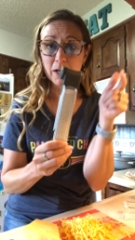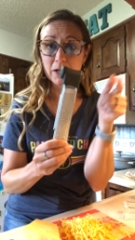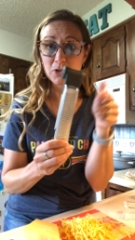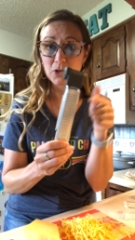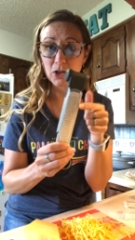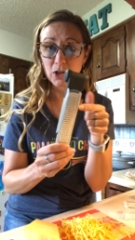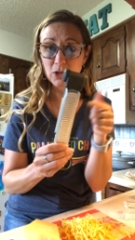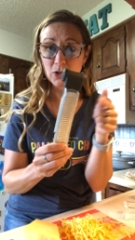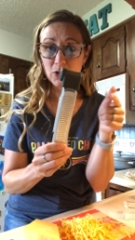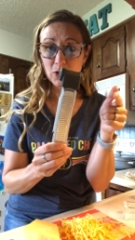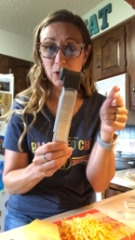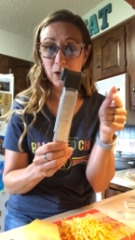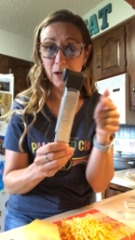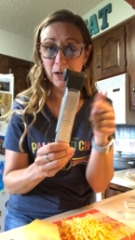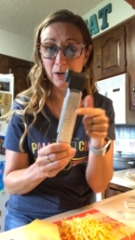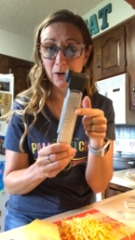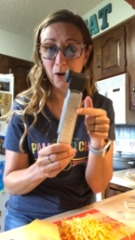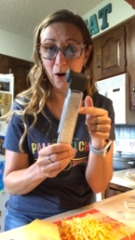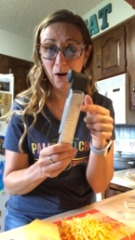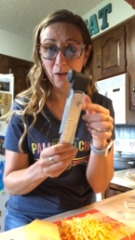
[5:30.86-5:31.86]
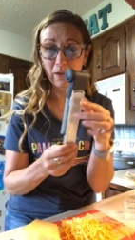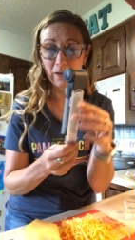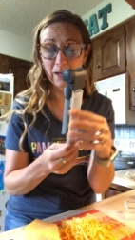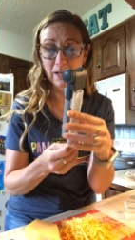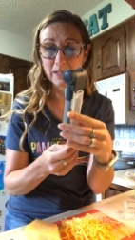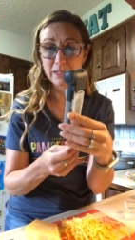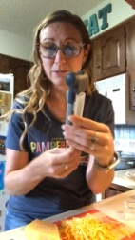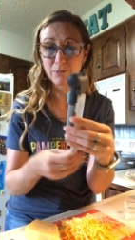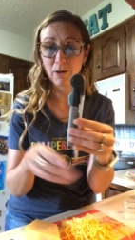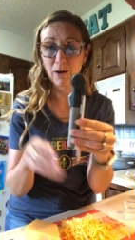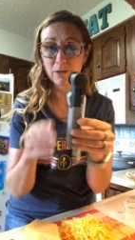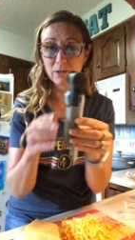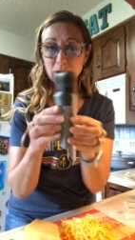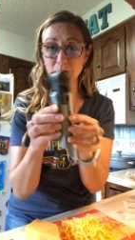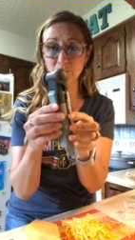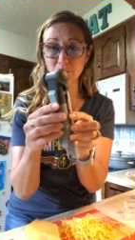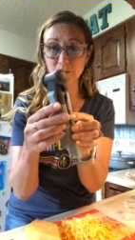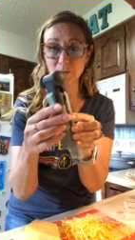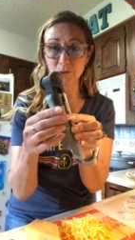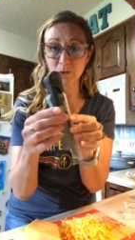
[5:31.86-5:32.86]
ginger and garlic as well.
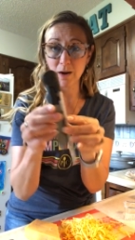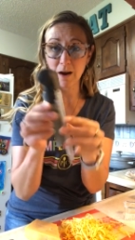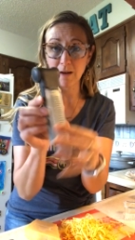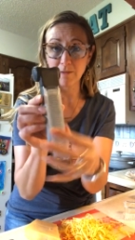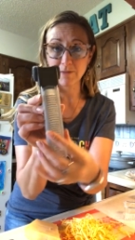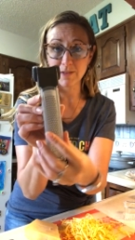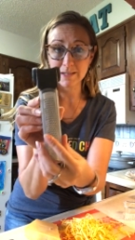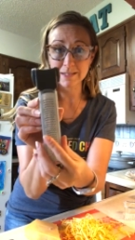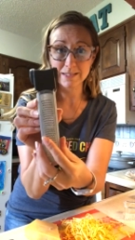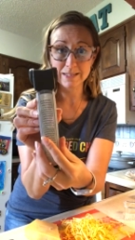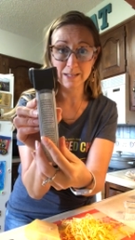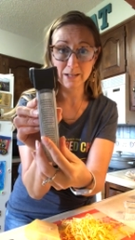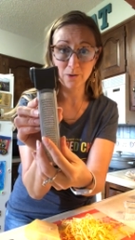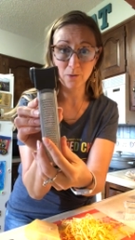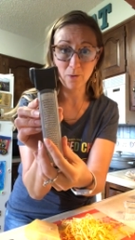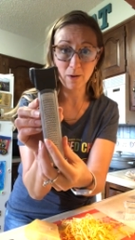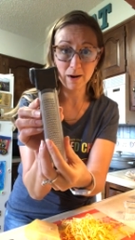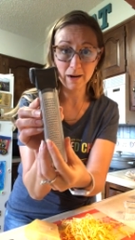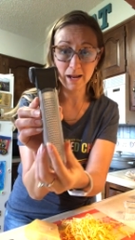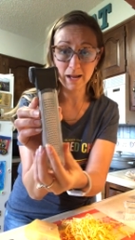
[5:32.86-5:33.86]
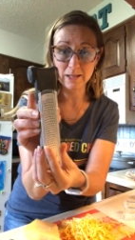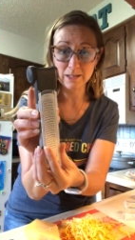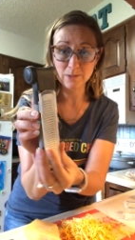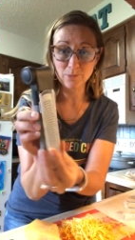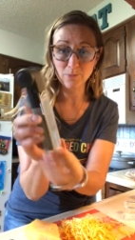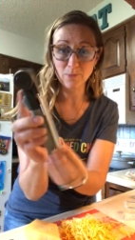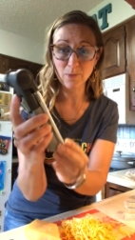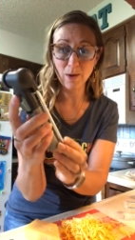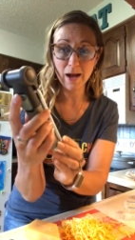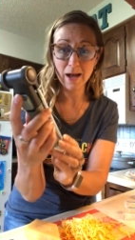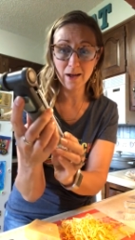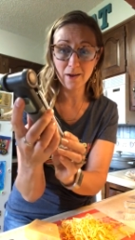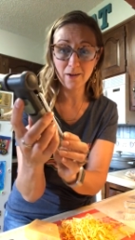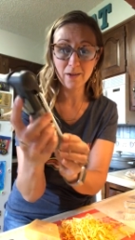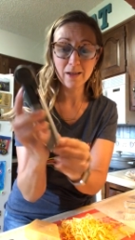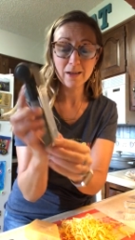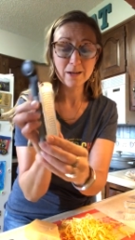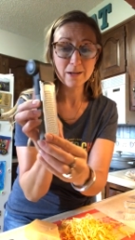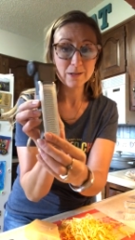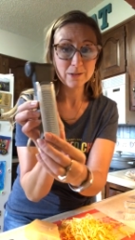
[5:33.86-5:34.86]
So we do have this little one as
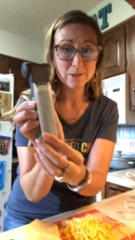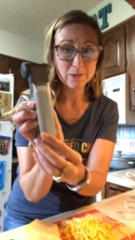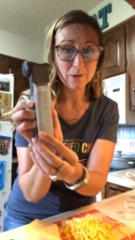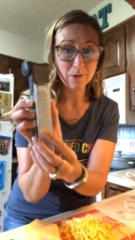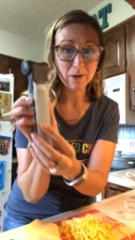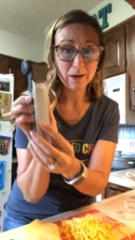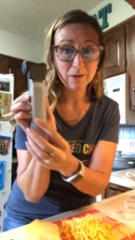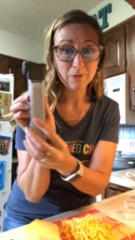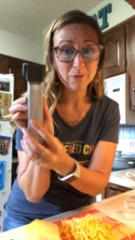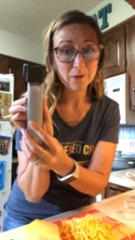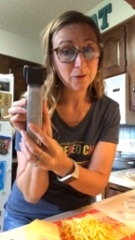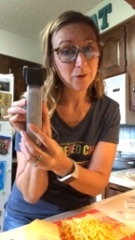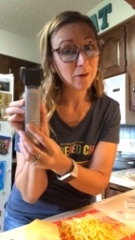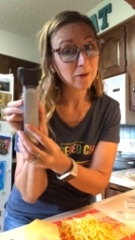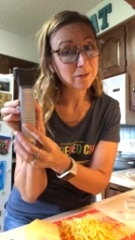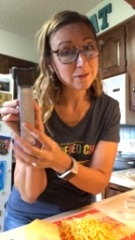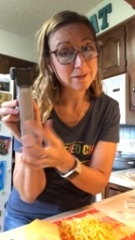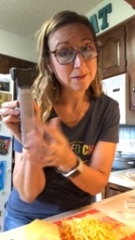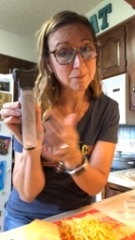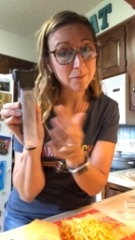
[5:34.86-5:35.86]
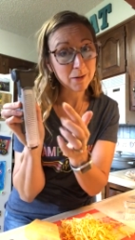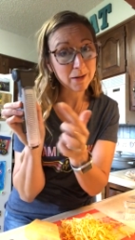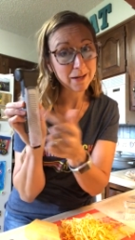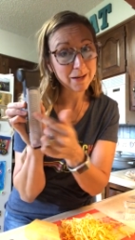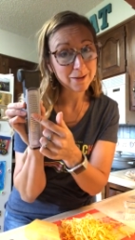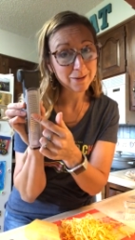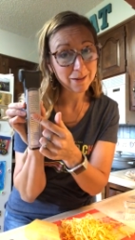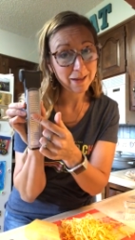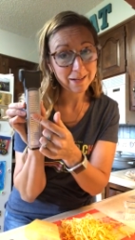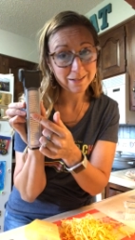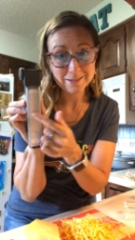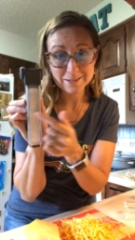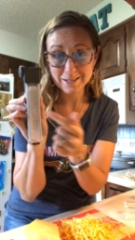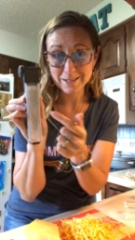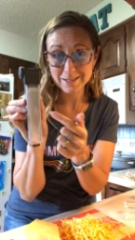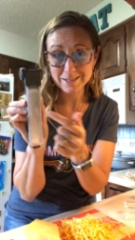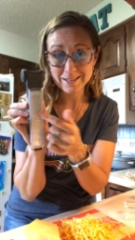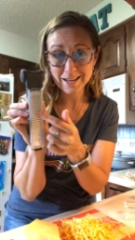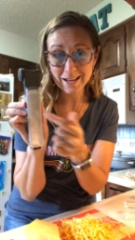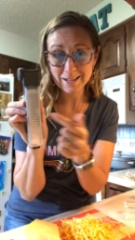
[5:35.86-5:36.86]
well. So if you are somebody who likes
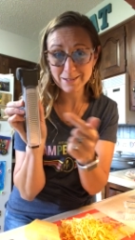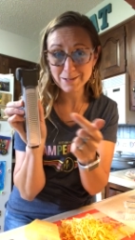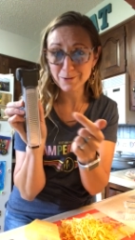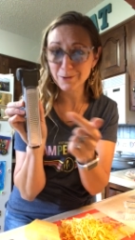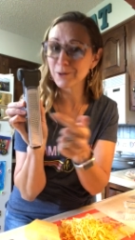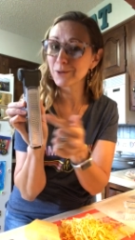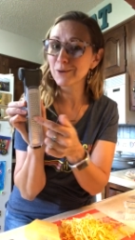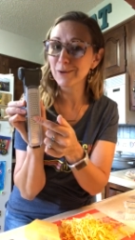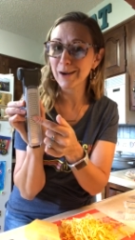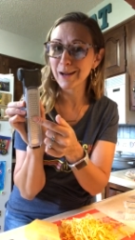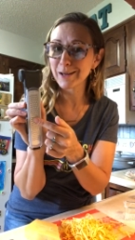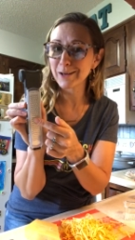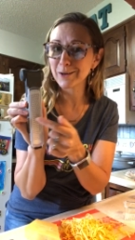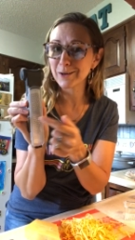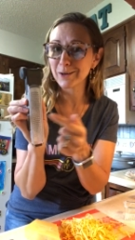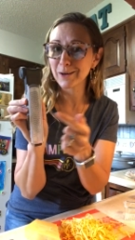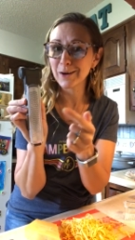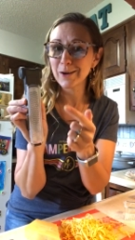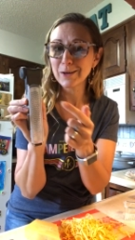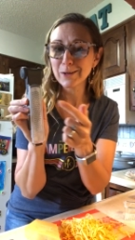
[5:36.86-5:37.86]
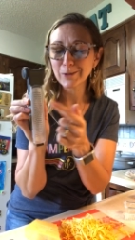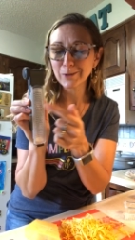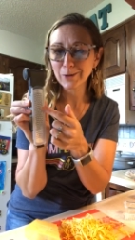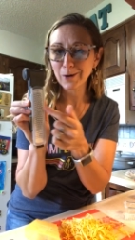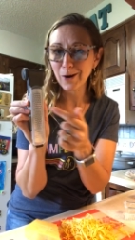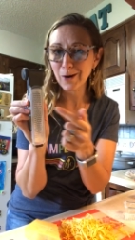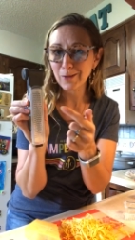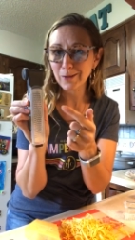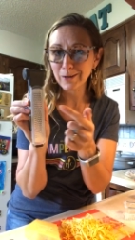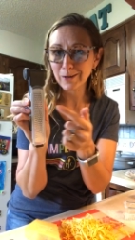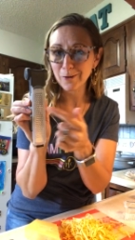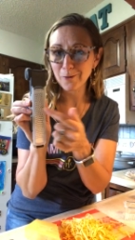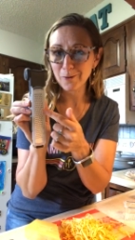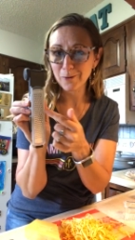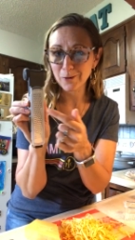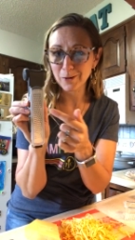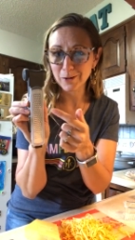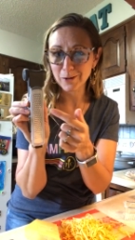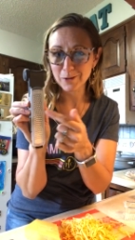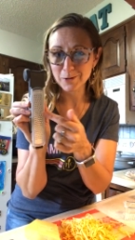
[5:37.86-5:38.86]
to zest or grate your garlic
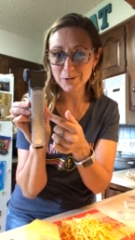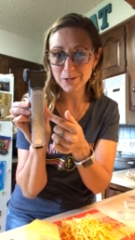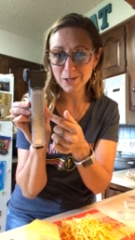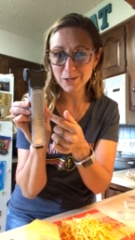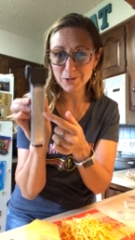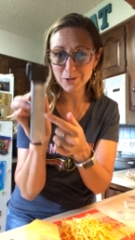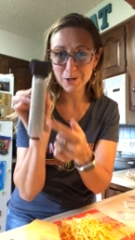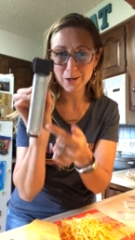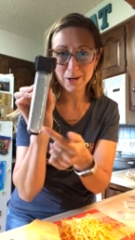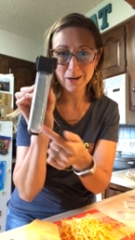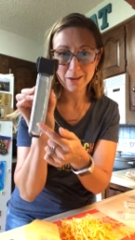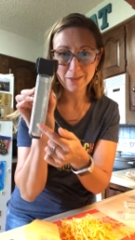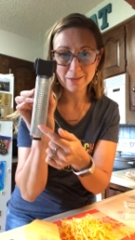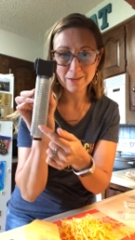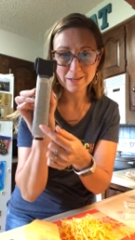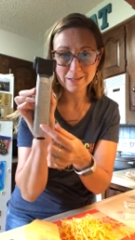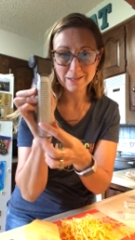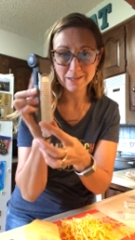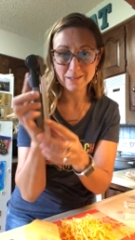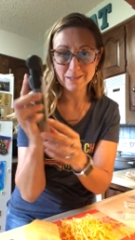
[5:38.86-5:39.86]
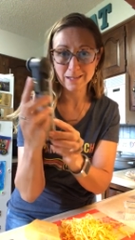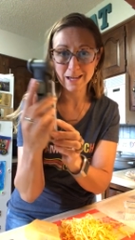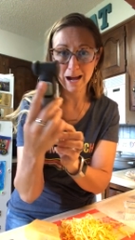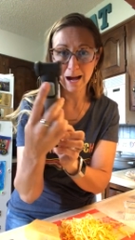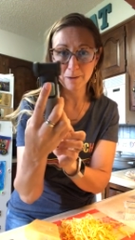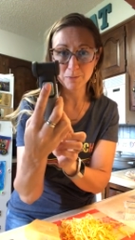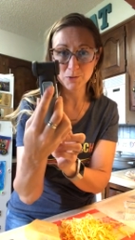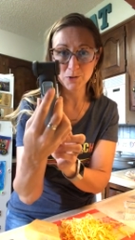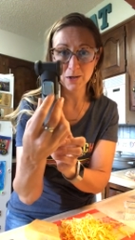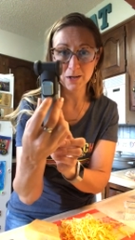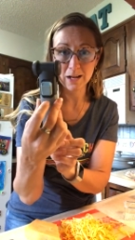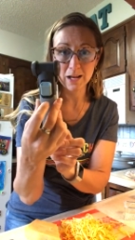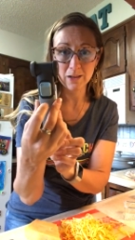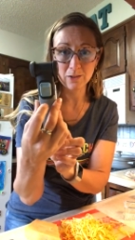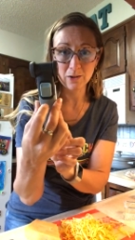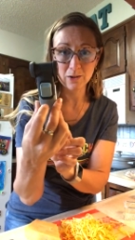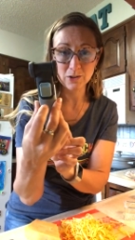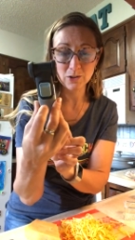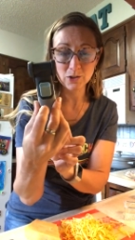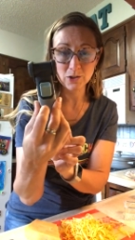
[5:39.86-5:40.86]
or your ginger, this is the option. It
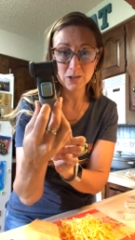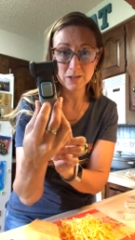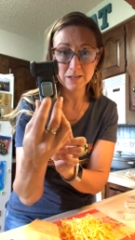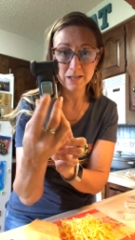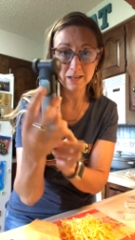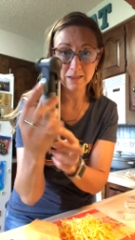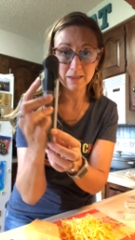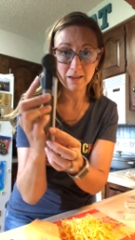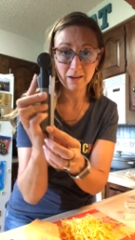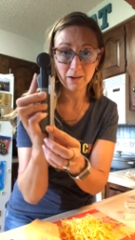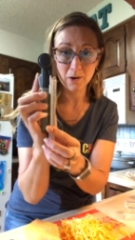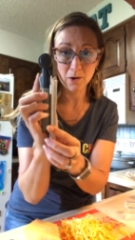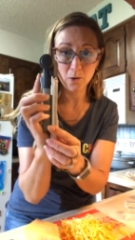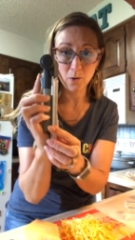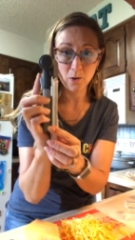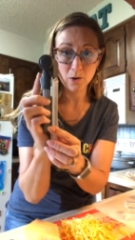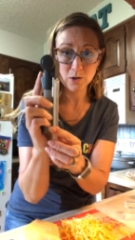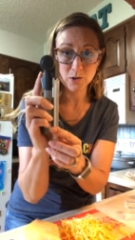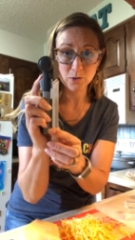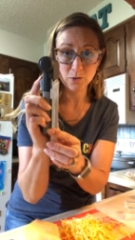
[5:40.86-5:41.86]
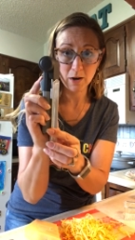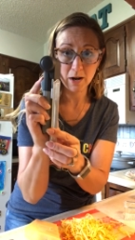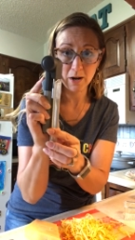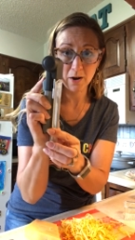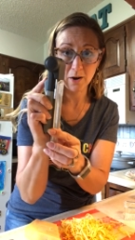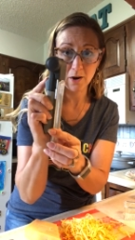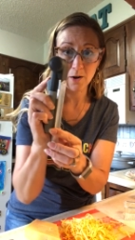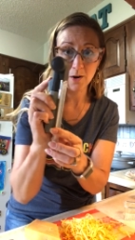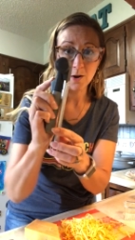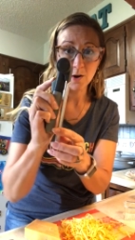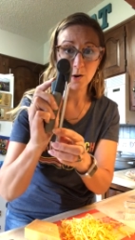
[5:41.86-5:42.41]
looks just like the coarse grater,